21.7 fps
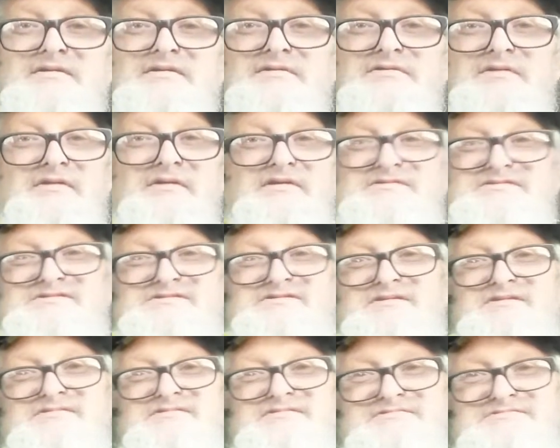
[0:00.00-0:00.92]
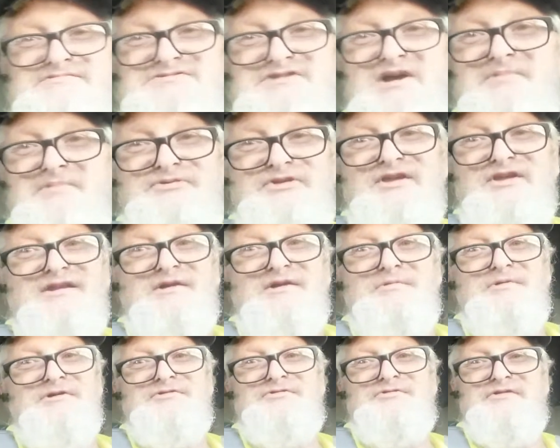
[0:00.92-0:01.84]
So he jumps in there
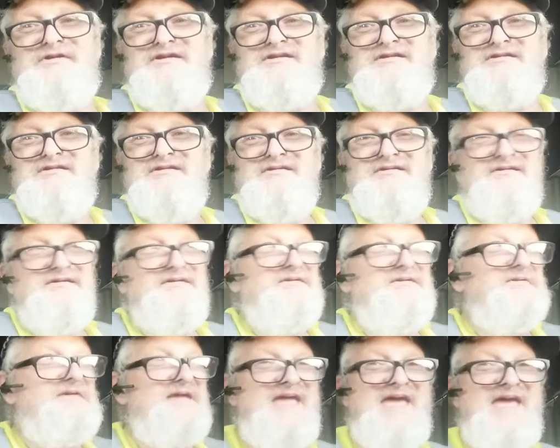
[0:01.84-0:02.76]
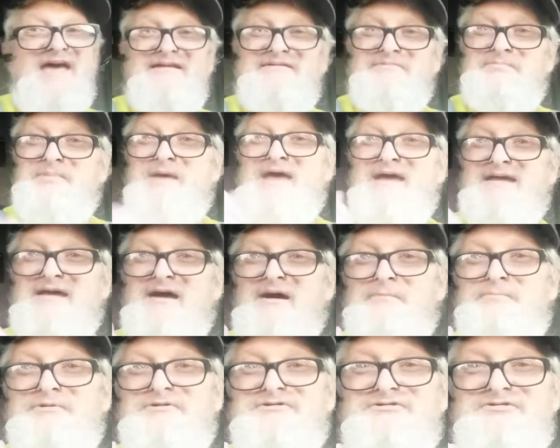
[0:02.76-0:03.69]
real quick. He had to back
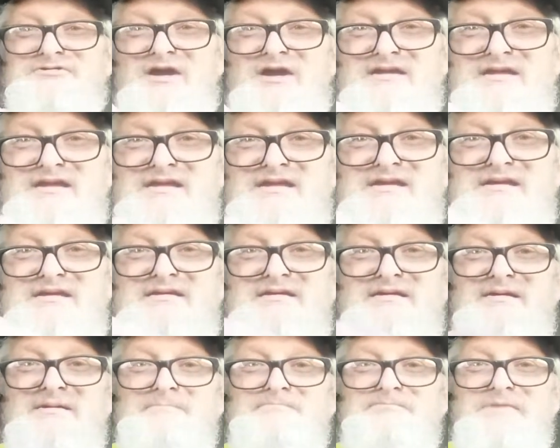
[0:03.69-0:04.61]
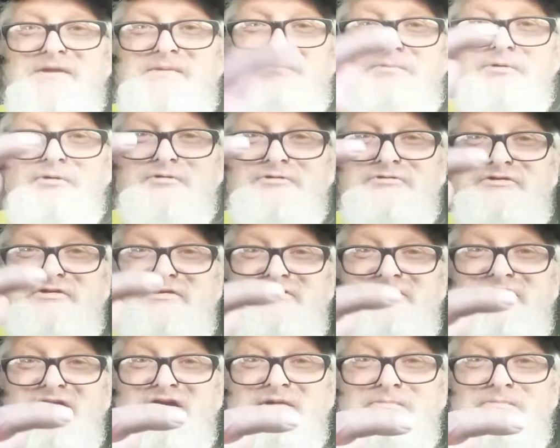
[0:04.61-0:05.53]
up his truck again. He pulls these
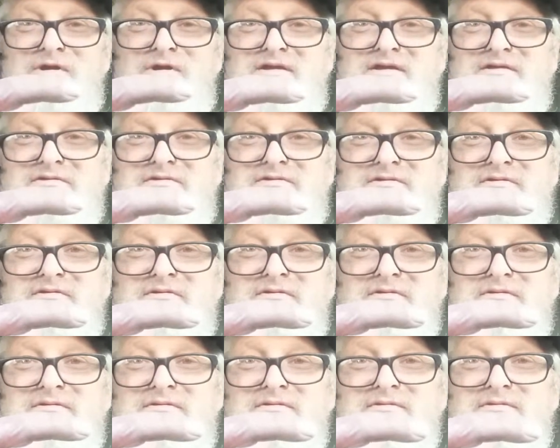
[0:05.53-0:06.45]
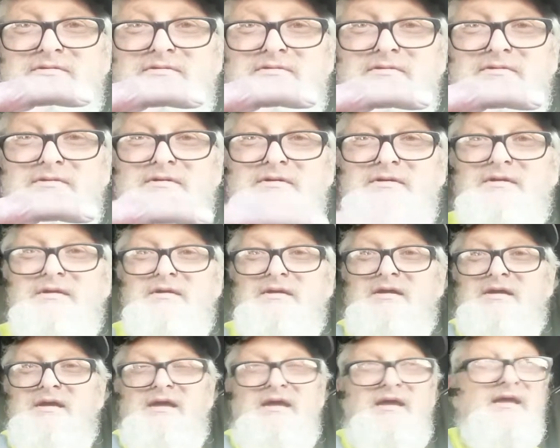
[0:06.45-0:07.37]
air brakes.
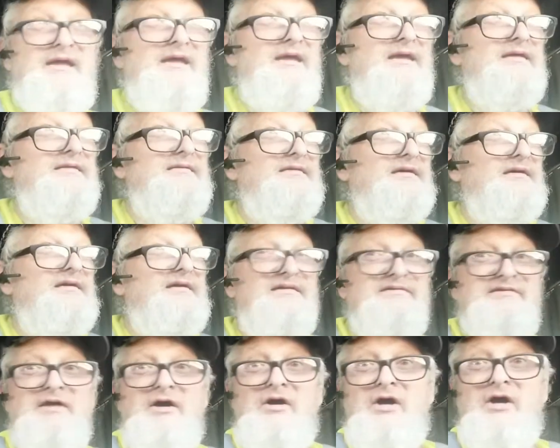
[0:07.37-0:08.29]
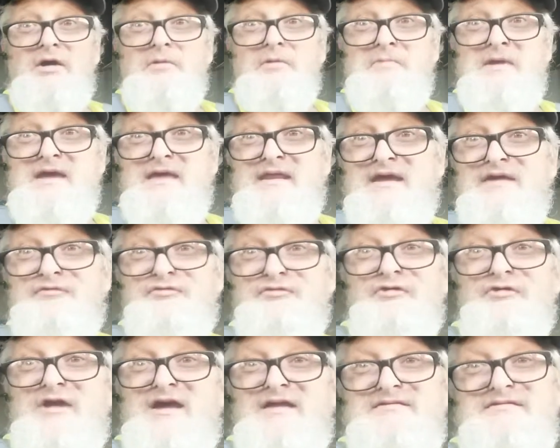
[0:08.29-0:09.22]
And he said, oh, man, I
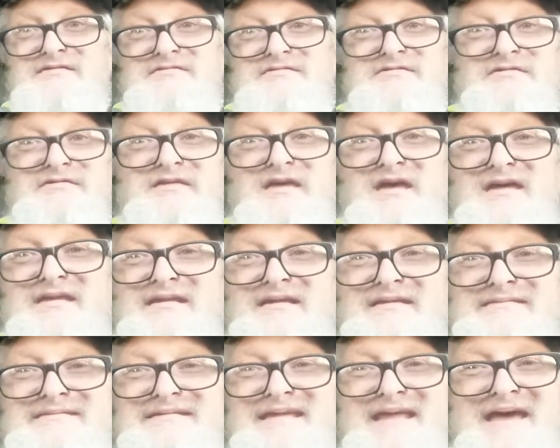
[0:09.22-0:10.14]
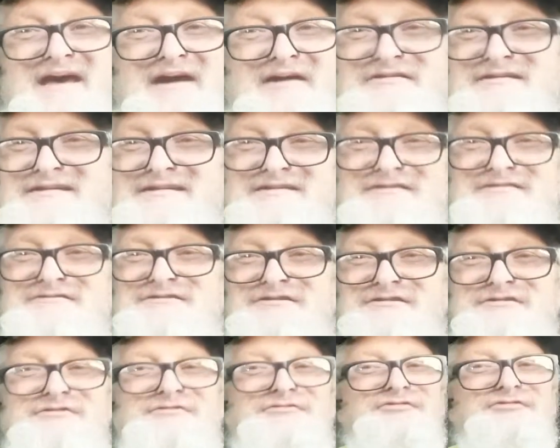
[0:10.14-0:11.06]
forgot to do that. And I said, how in the hell do
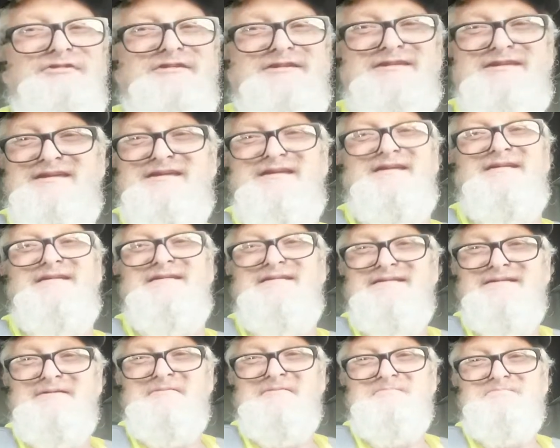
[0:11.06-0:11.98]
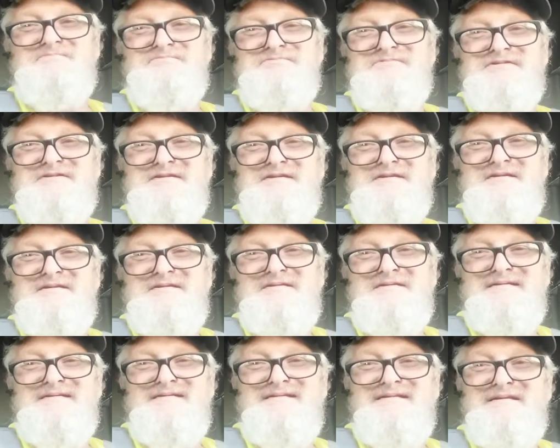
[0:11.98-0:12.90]
you forget
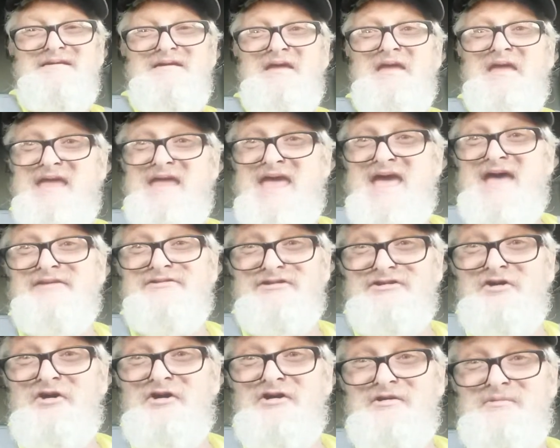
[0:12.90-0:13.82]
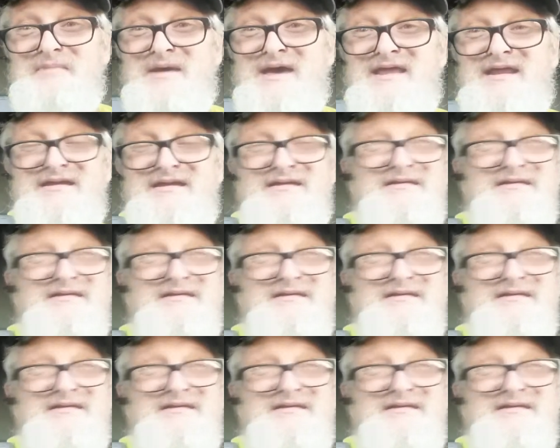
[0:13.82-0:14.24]
he has an automatic?